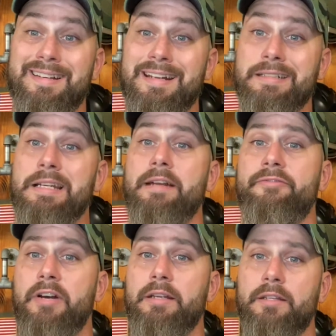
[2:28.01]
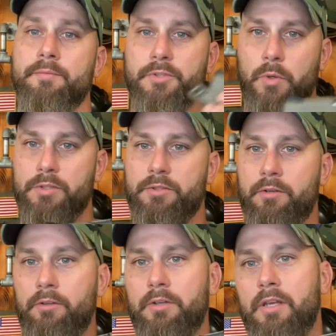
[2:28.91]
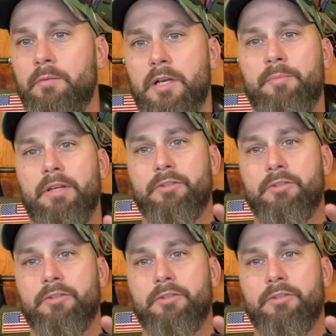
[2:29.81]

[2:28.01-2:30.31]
And I did not find them. So I started looking them up.